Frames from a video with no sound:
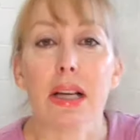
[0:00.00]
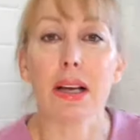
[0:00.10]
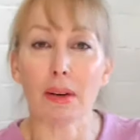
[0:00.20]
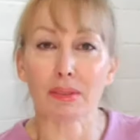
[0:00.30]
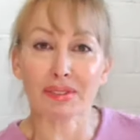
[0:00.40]
and
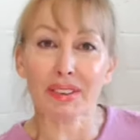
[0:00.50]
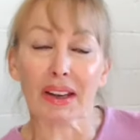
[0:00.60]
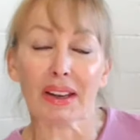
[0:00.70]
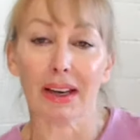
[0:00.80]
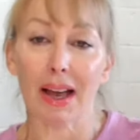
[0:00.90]

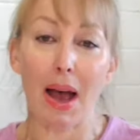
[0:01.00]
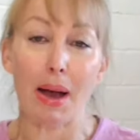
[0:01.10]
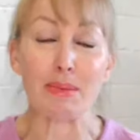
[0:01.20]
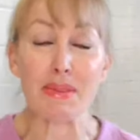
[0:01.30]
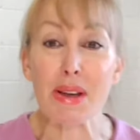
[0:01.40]
comfy.
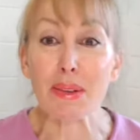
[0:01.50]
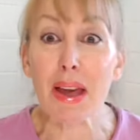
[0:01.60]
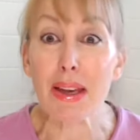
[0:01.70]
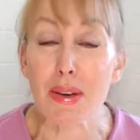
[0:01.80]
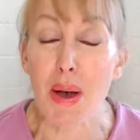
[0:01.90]
So
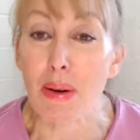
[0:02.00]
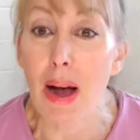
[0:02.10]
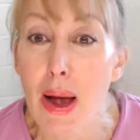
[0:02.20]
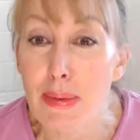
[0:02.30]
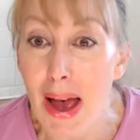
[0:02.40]
there you go. I
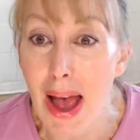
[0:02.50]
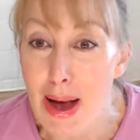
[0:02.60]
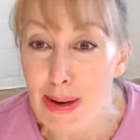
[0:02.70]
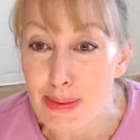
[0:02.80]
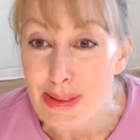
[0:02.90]
hope that
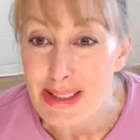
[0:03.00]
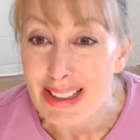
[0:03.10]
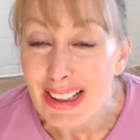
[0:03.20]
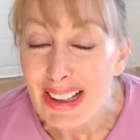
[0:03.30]
helps.